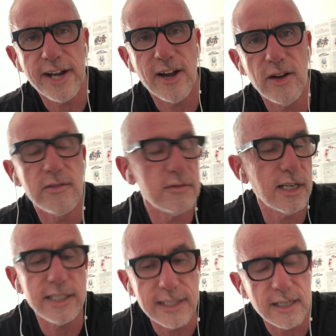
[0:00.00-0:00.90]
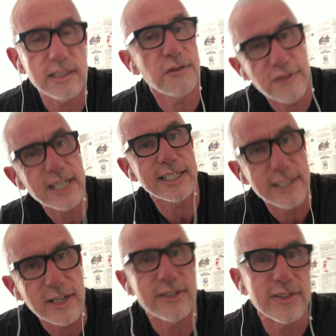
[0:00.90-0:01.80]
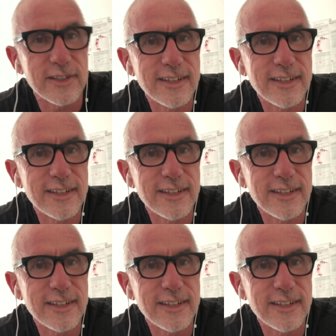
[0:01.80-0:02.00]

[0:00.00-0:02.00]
I know. No, you don't. You fucking don't.